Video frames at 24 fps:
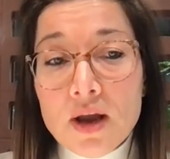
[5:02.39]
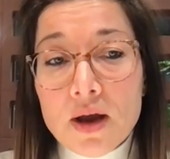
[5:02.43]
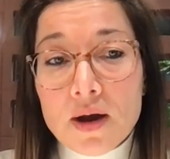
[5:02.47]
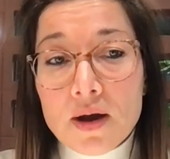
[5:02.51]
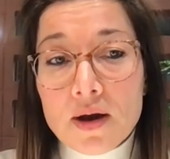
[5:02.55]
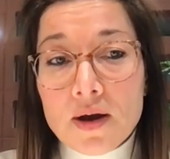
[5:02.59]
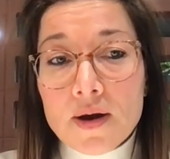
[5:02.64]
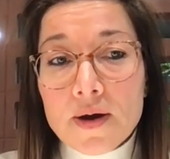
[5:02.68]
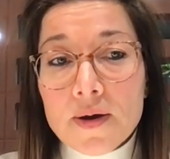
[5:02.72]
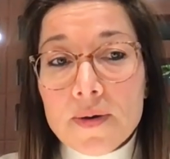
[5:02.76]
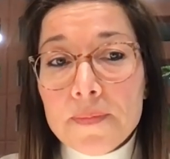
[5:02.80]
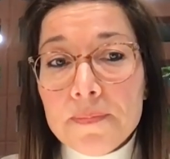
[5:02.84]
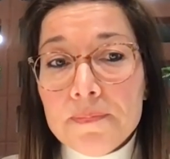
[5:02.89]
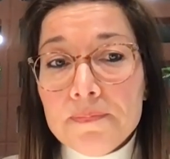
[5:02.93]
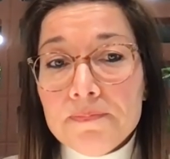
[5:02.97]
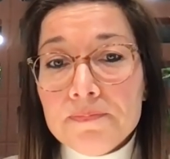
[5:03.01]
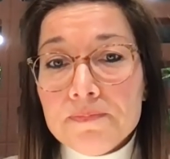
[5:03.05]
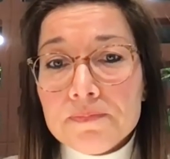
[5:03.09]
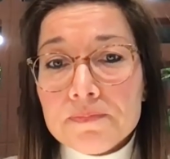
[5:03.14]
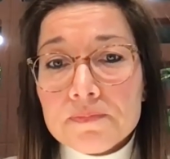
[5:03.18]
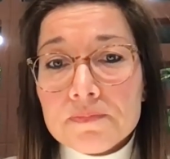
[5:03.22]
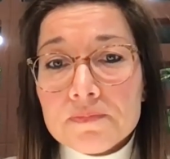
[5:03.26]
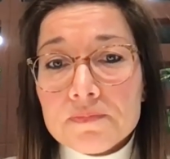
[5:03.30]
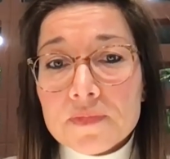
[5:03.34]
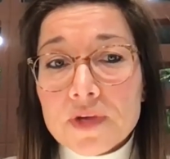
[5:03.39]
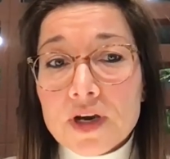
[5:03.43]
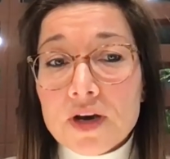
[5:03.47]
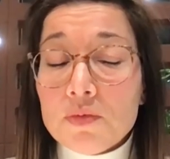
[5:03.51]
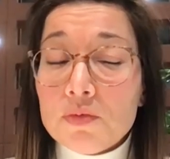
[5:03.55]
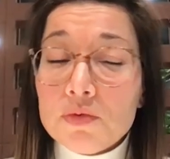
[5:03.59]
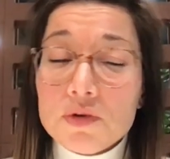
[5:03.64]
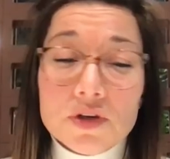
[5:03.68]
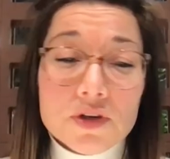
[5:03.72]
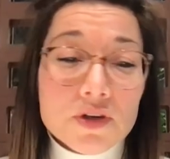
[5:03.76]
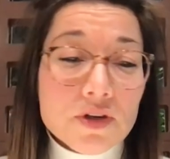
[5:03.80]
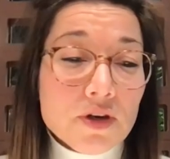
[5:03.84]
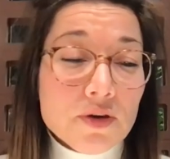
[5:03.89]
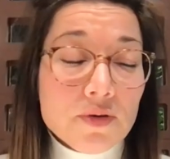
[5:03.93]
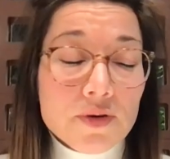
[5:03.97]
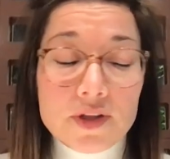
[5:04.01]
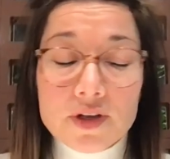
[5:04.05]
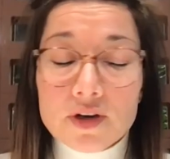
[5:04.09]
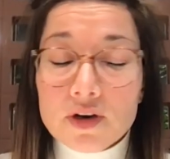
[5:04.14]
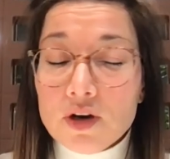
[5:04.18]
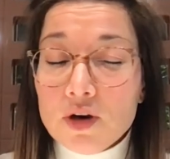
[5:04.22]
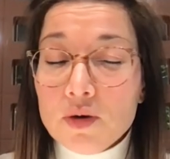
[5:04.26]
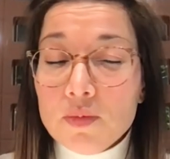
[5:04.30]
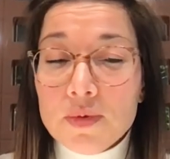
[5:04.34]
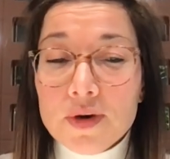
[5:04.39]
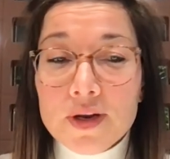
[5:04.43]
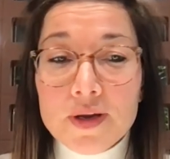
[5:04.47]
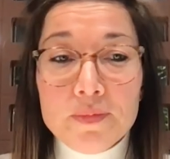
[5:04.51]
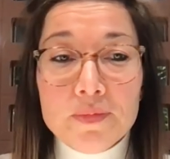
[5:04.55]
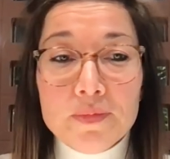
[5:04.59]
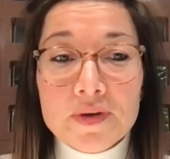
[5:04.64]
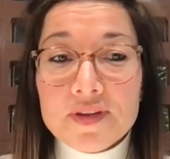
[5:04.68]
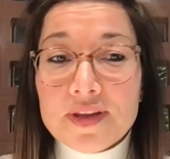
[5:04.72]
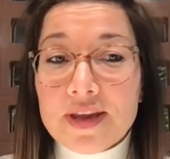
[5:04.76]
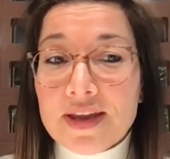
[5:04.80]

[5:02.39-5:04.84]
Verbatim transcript: Um, I wouldn't know it globally, but